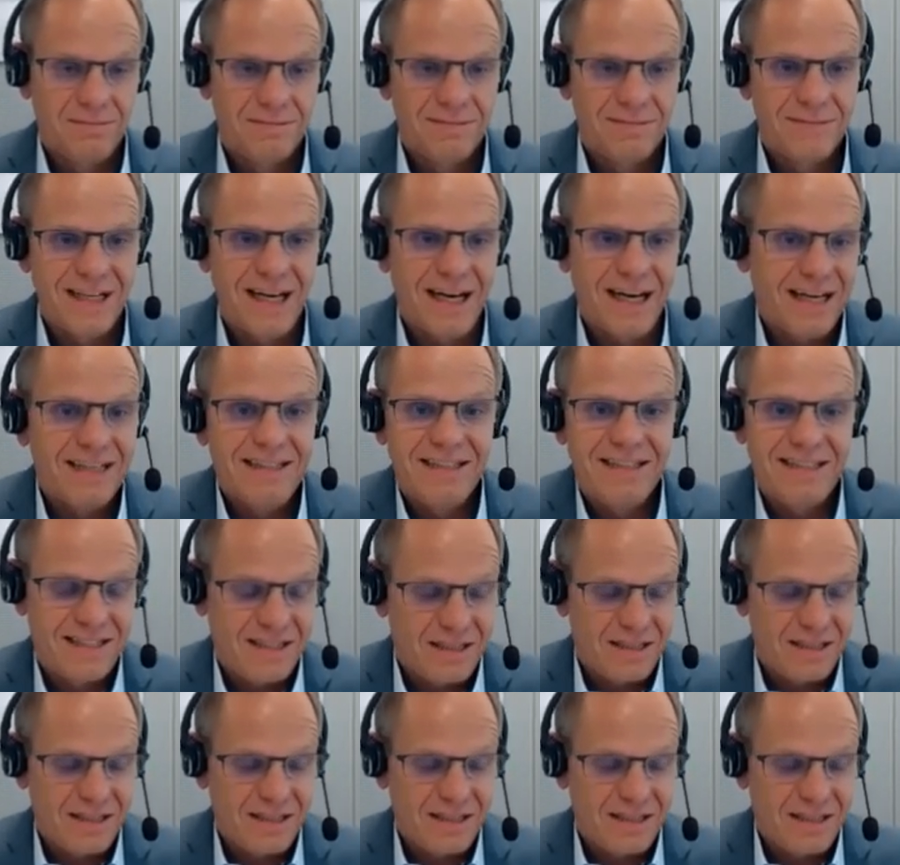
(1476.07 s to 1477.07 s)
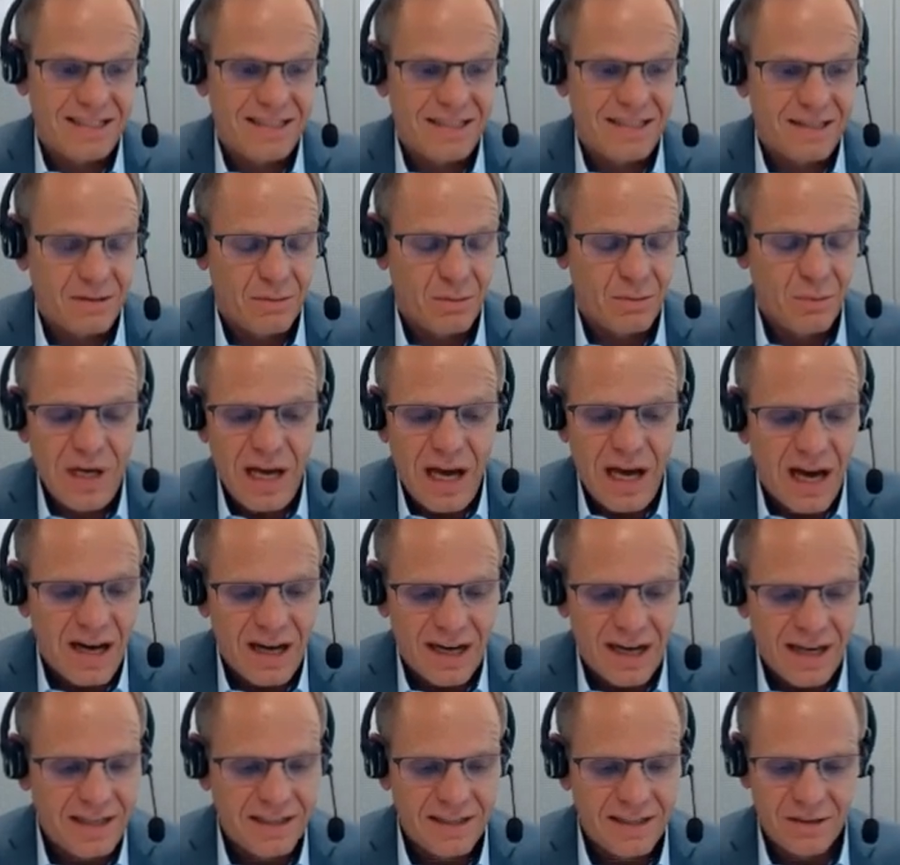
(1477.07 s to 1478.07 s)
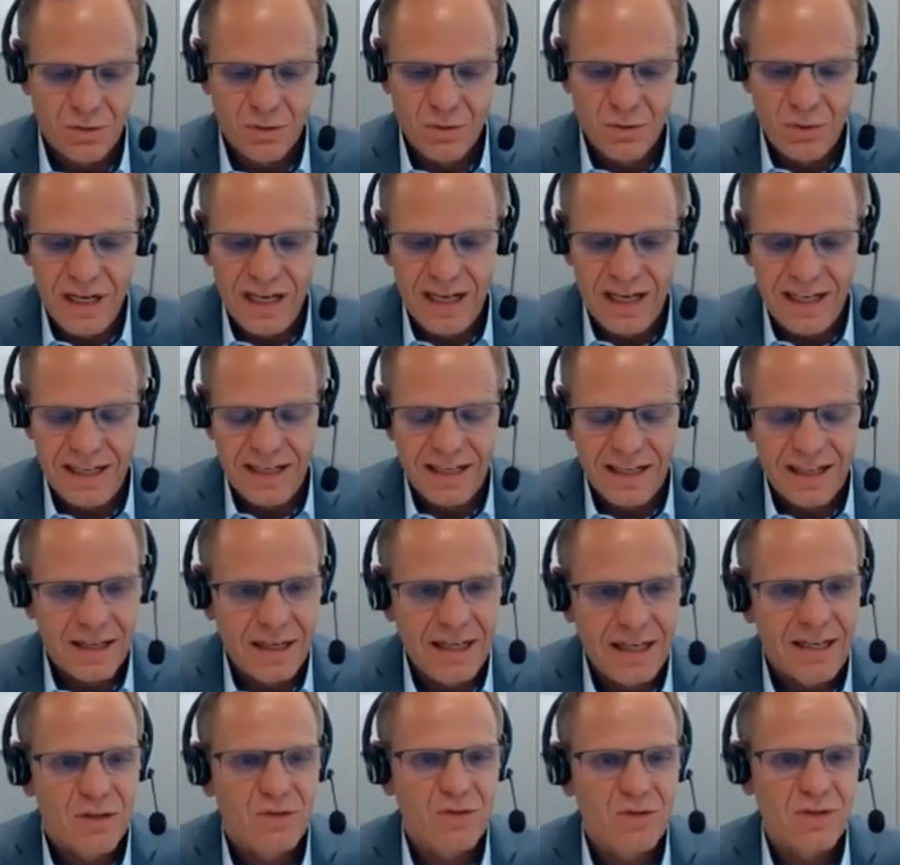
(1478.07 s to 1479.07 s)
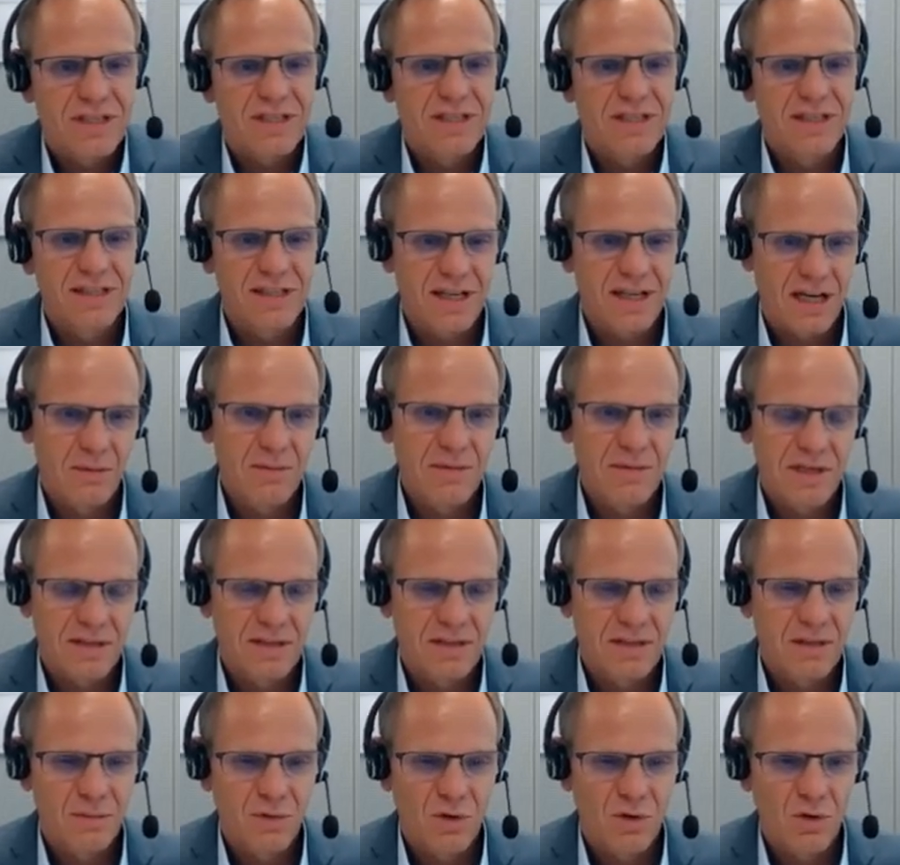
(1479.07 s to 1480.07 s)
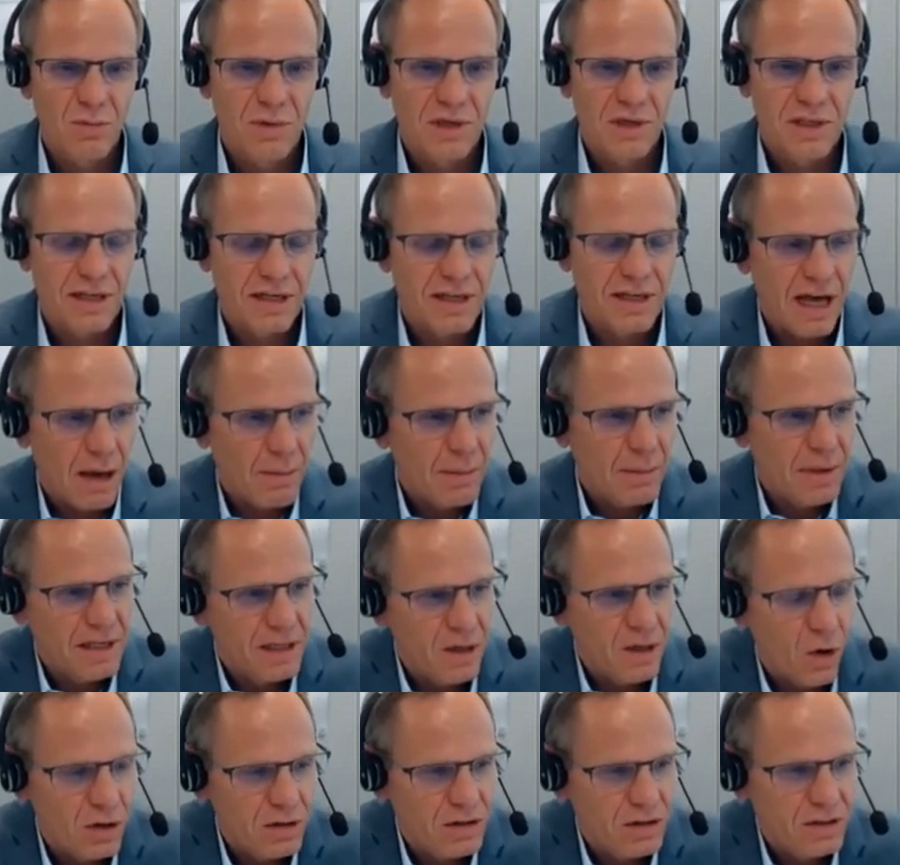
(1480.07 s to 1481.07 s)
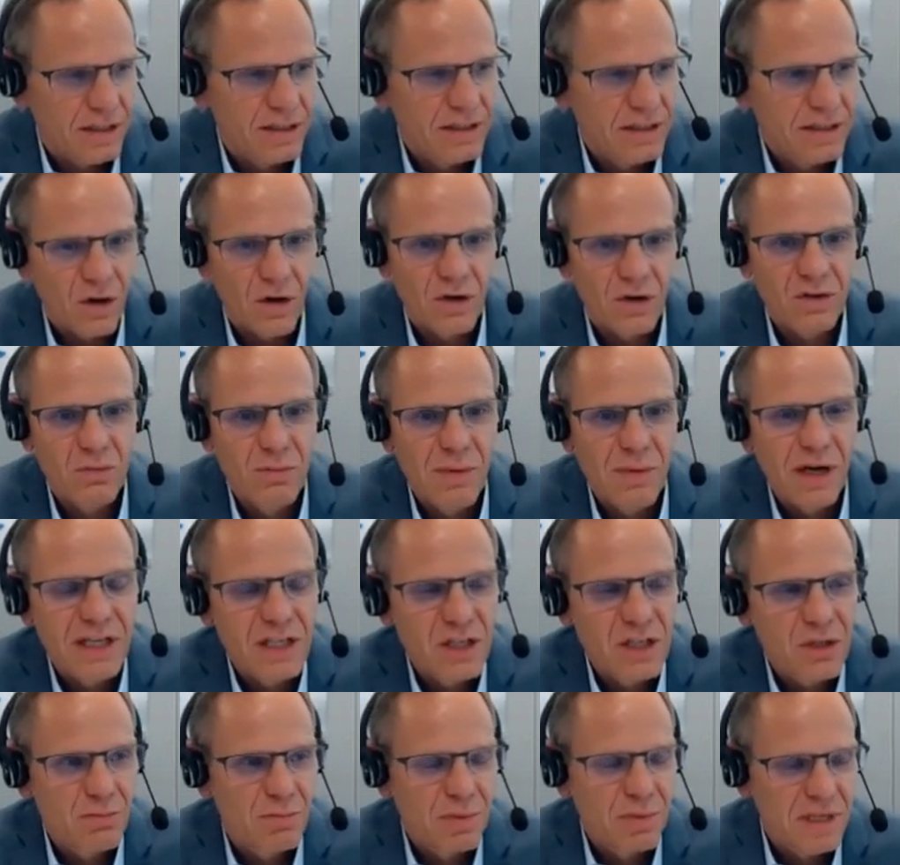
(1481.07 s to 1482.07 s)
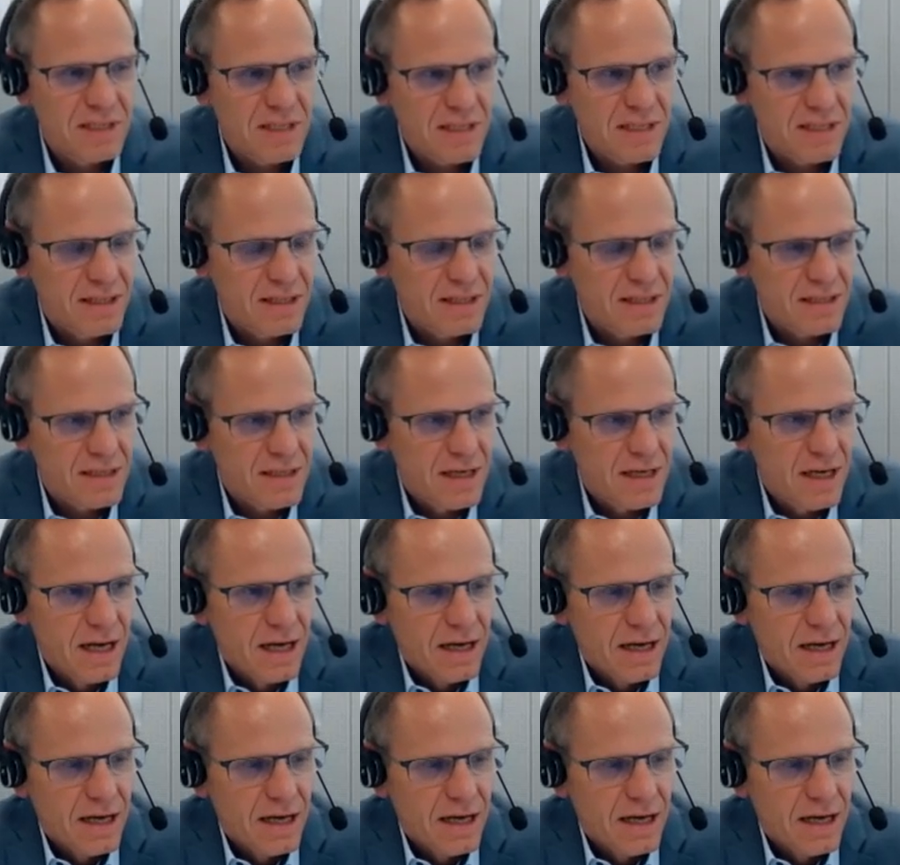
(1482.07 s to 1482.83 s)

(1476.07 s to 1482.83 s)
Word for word: Yeah, it's it's we are in really interesting times at the moment, and I'm in in the automation business